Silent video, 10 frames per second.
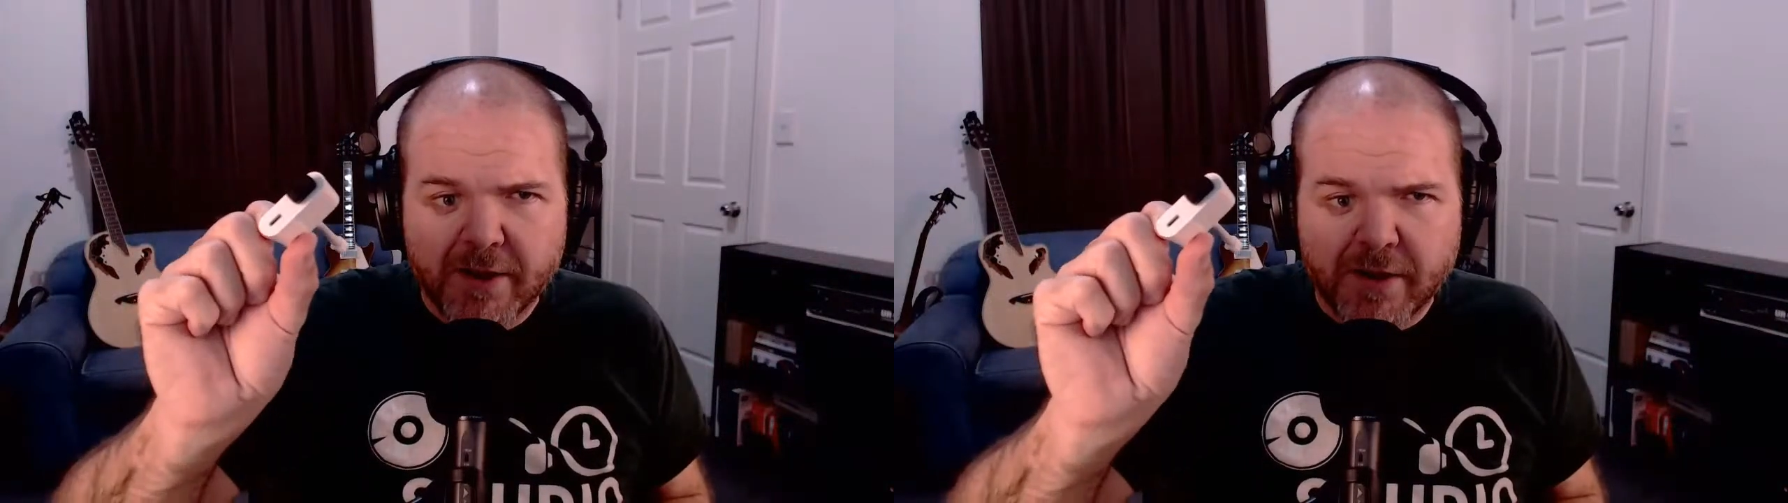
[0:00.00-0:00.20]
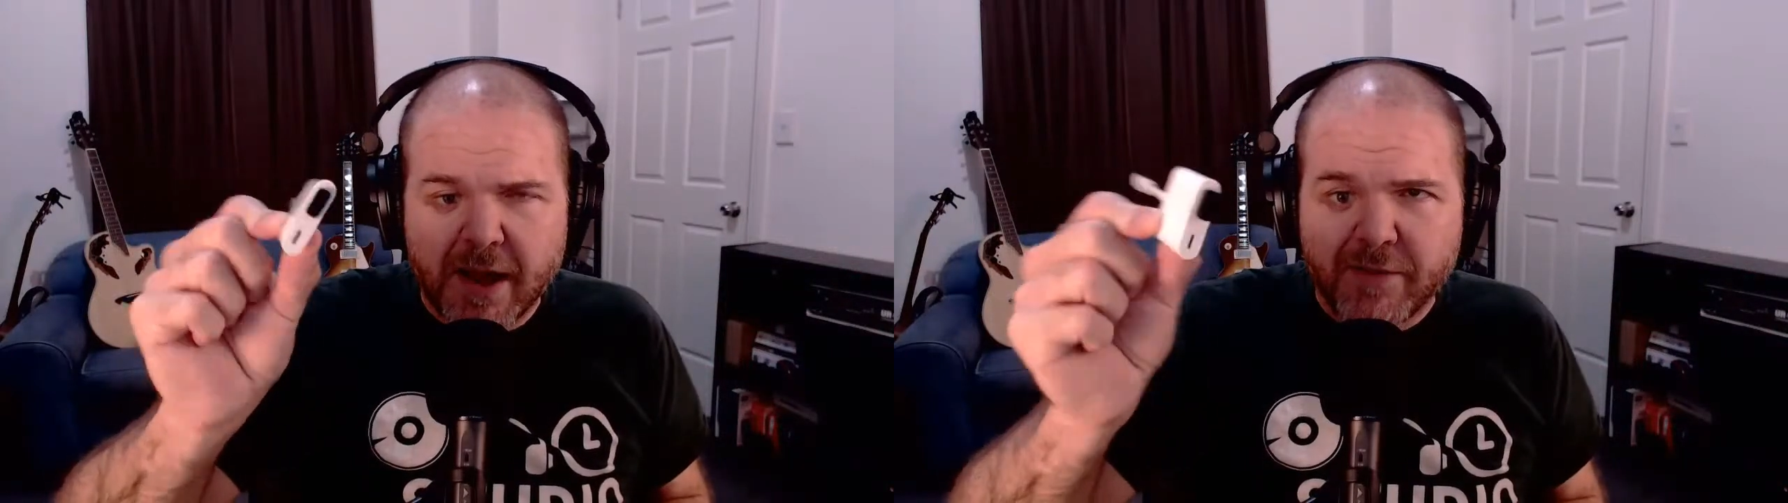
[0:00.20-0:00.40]
It's
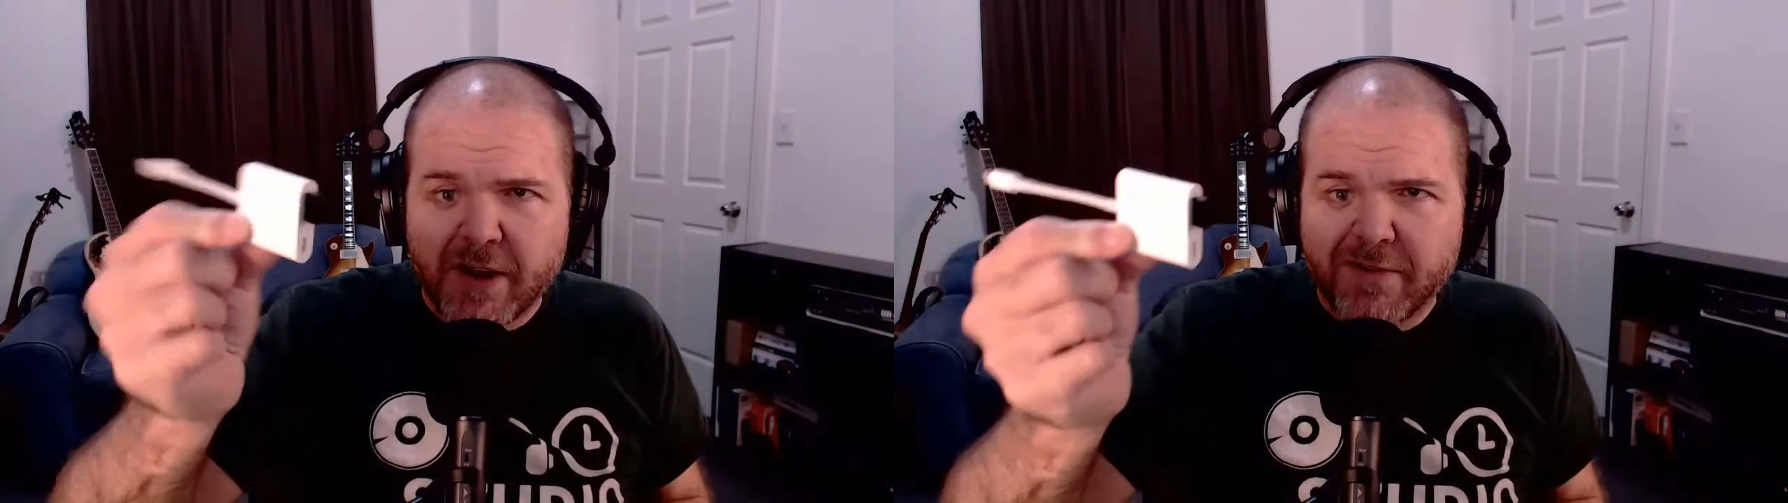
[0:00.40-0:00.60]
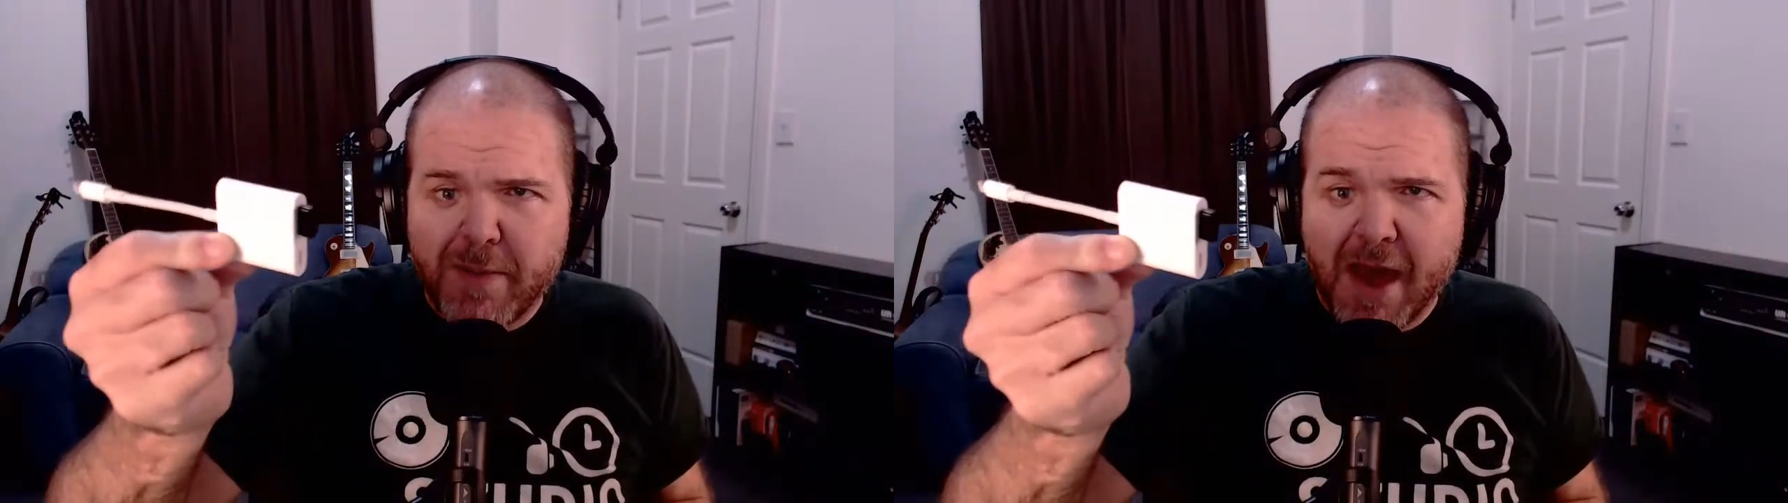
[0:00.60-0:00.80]
going to have
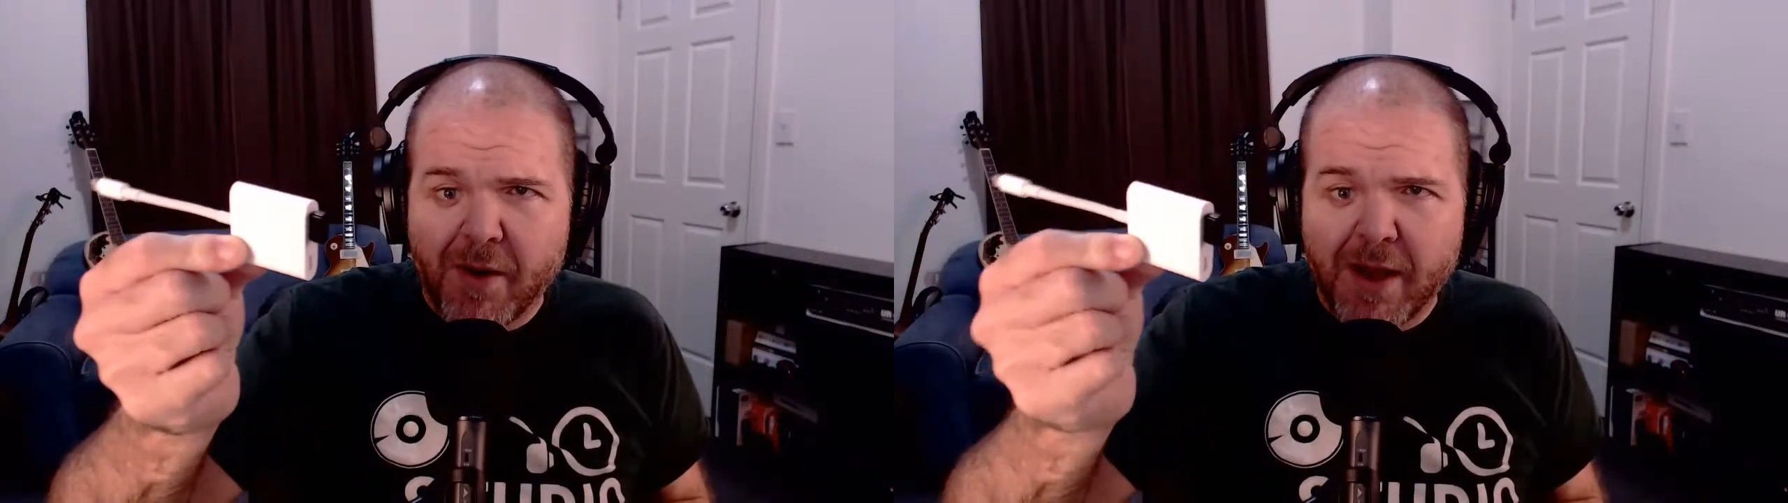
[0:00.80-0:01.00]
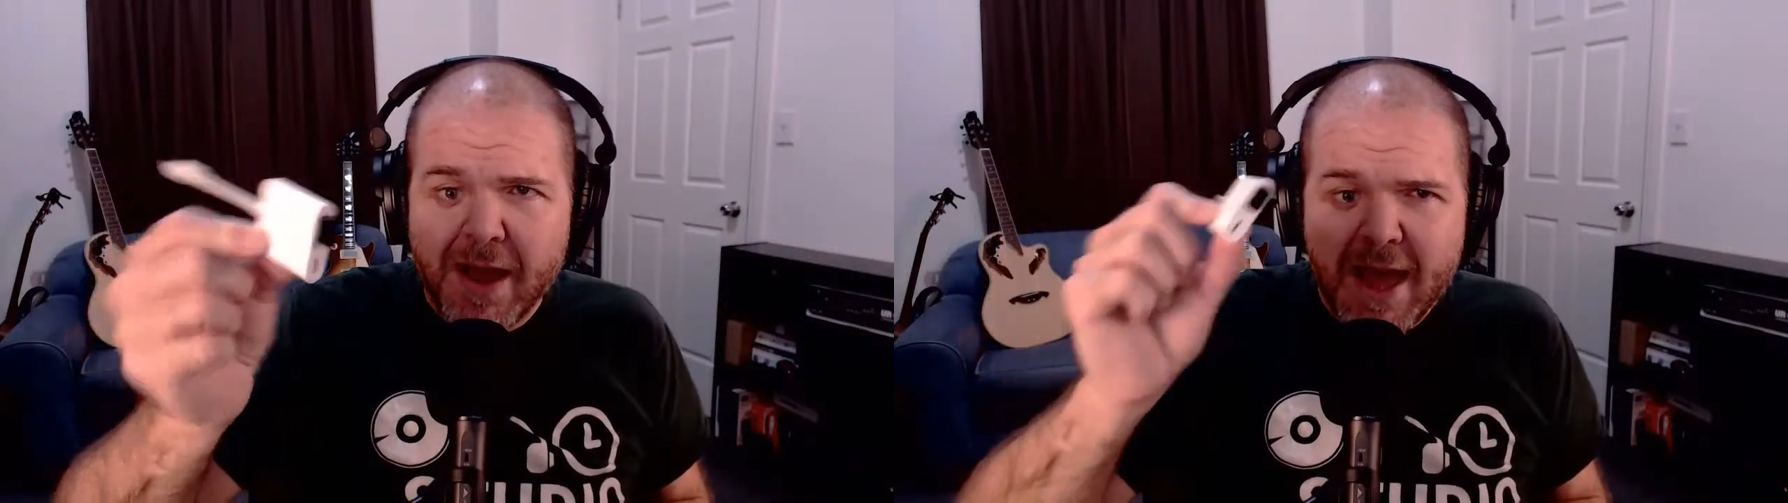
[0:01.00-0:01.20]
enough power